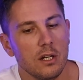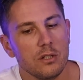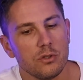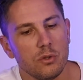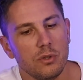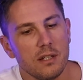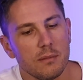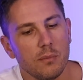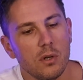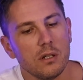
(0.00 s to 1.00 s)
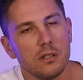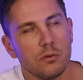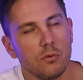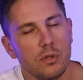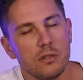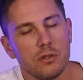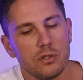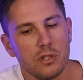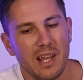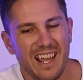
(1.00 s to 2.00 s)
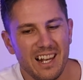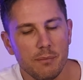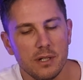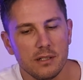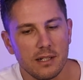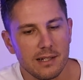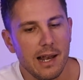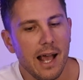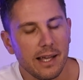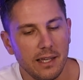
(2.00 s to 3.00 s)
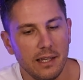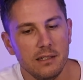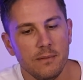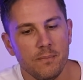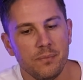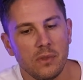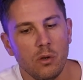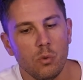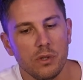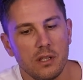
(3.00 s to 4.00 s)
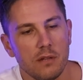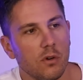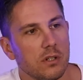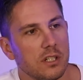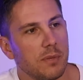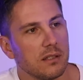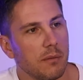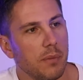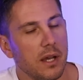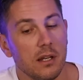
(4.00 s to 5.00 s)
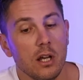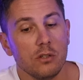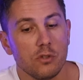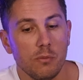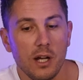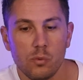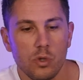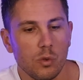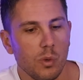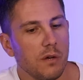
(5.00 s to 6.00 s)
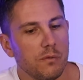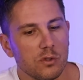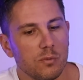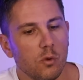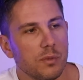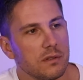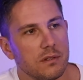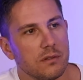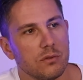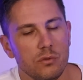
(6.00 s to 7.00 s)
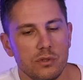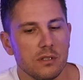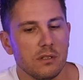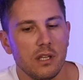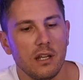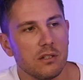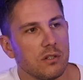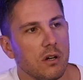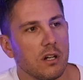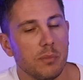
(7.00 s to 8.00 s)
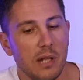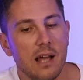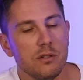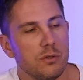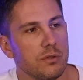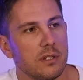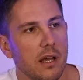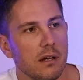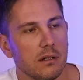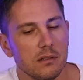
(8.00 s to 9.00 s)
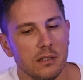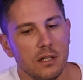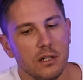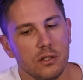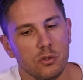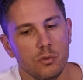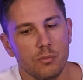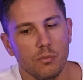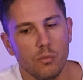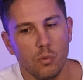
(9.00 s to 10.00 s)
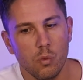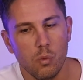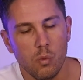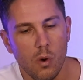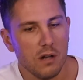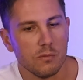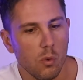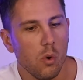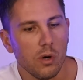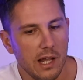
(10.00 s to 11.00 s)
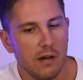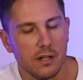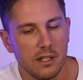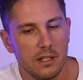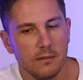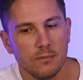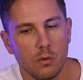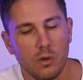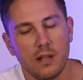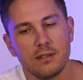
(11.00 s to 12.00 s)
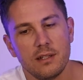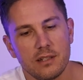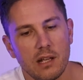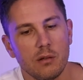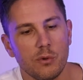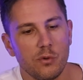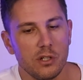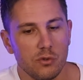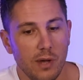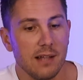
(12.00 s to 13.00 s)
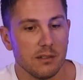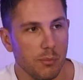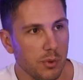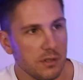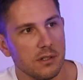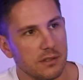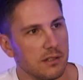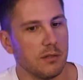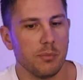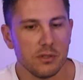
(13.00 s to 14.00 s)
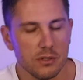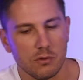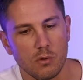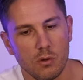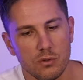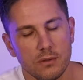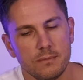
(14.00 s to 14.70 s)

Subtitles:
So there's a market research element that's lacking with the Advantage Plus campaign. So it might work well for small businesses who's just getting started, but as you scale, you want more clarity. And when I say scale, I'm referring to as a business, as the business grows.